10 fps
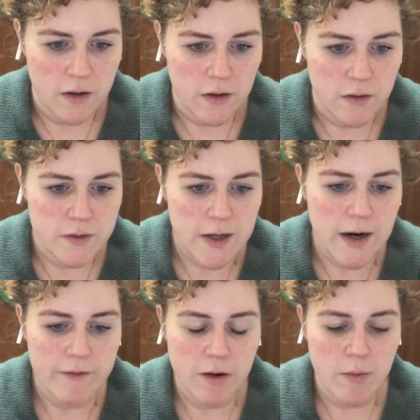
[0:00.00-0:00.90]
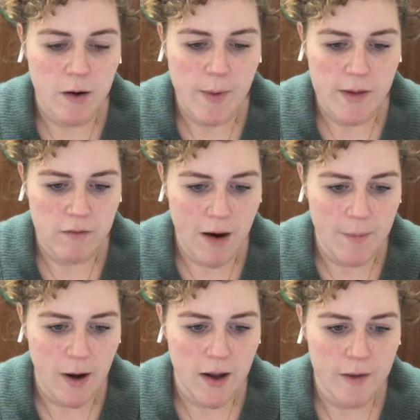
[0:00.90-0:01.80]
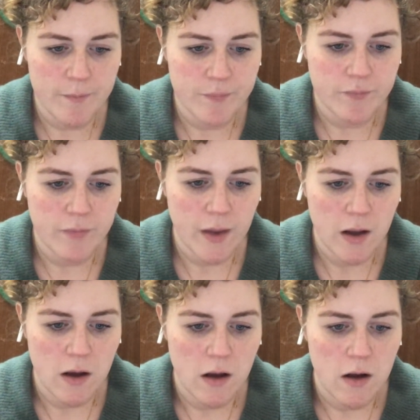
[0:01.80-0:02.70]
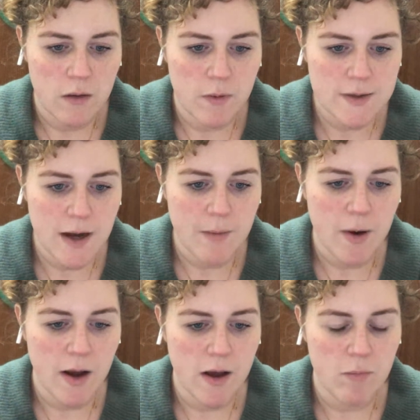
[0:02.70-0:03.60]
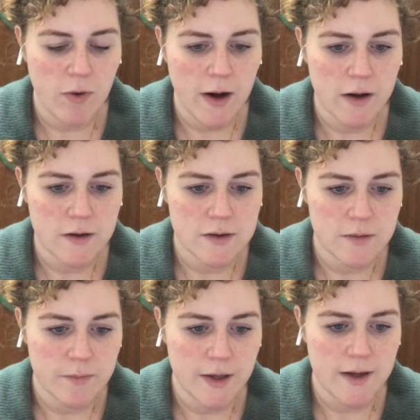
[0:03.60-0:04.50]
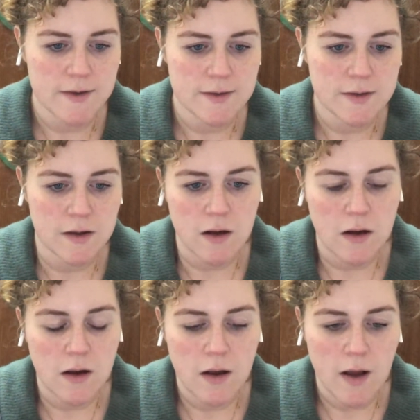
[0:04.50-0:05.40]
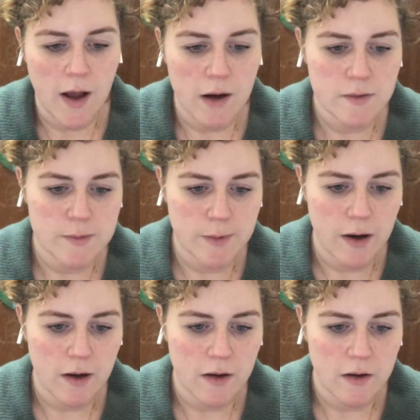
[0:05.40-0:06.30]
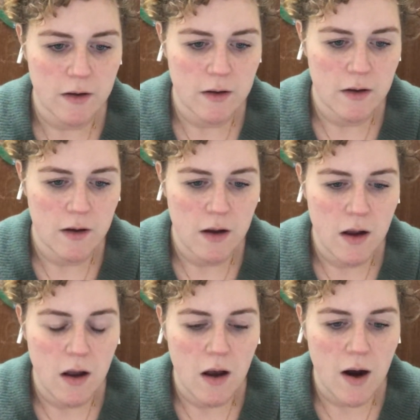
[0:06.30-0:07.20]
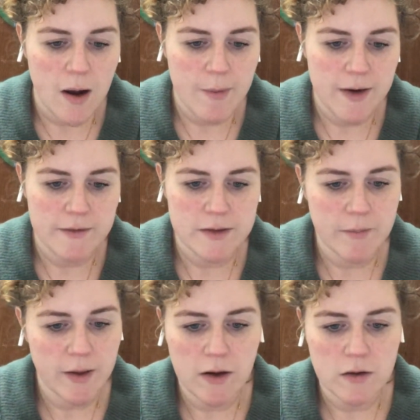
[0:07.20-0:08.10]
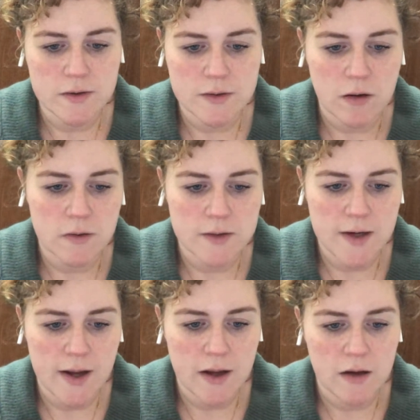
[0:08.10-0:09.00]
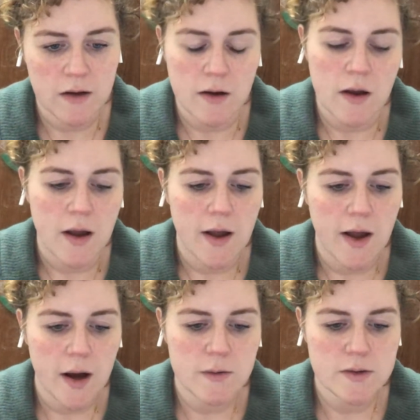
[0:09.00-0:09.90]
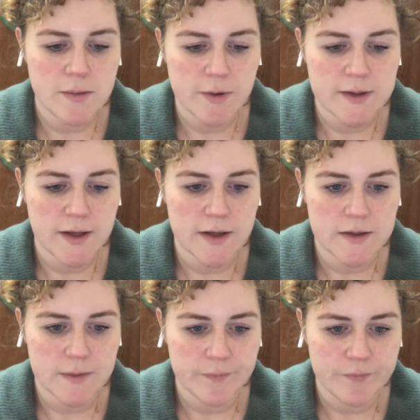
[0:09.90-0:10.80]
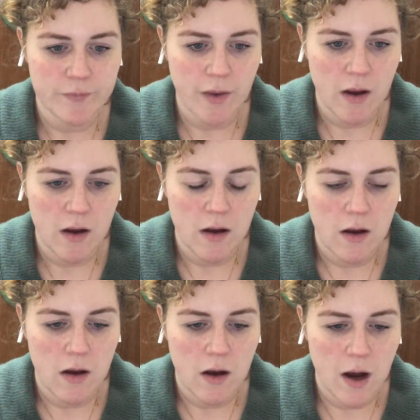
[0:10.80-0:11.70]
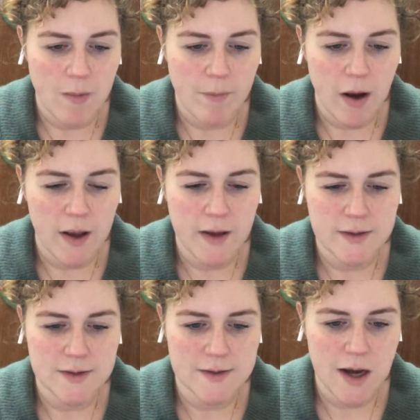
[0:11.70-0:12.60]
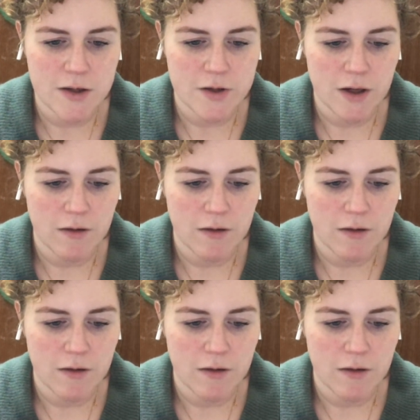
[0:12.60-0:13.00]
You tell everyone about the rabbi? What am I, a braggart? Please. How's work? I believe something got sold today. How's the brisket? I'm buying it a sash and a